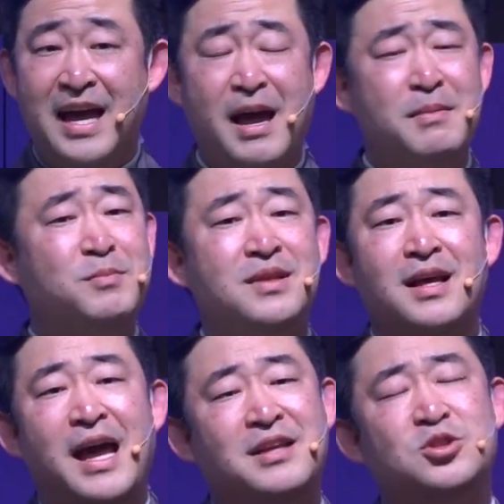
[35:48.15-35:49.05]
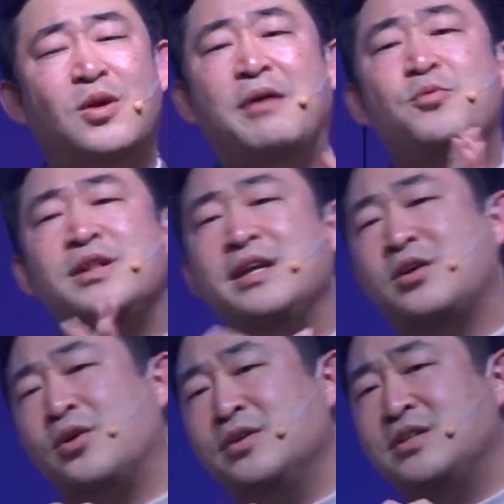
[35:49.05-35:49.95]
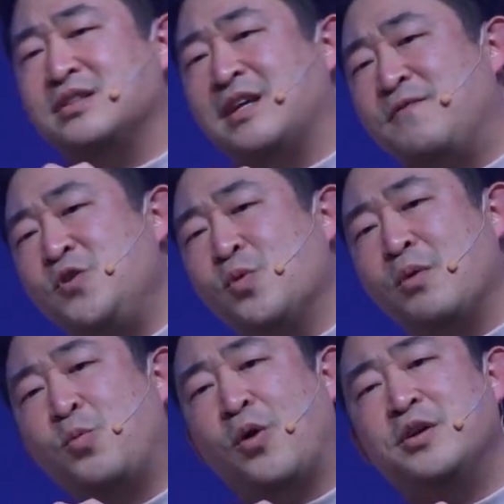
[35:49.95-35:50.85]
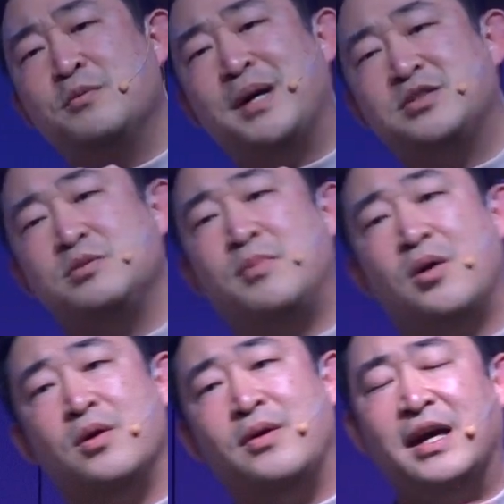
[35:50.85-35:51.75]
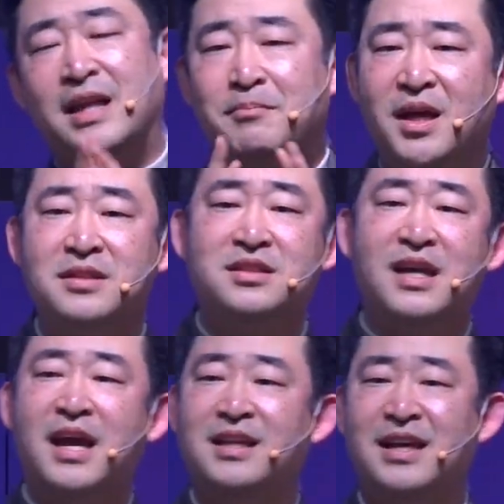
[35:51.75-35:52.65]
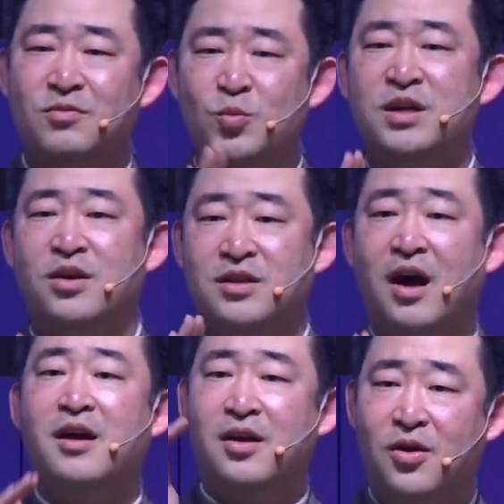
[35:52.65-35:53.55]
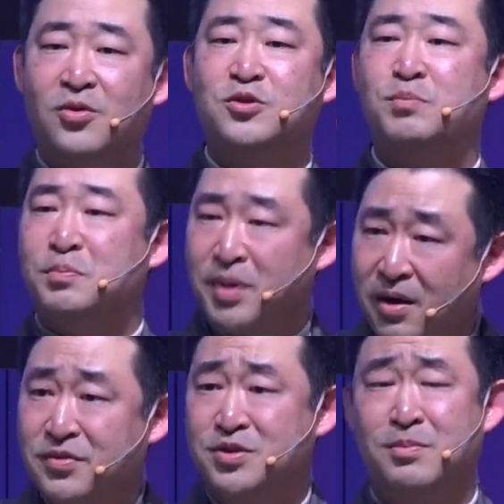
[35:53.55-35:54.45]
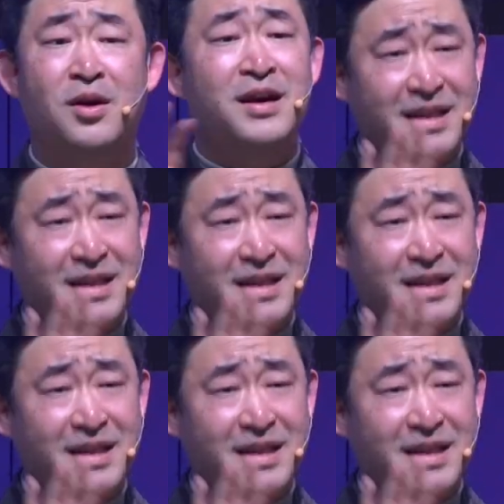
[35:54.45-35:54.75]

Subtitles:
And so I really encourage us, if you are worried about tomorrow, and I'm not saying that we are not called to prepare for tomorrow.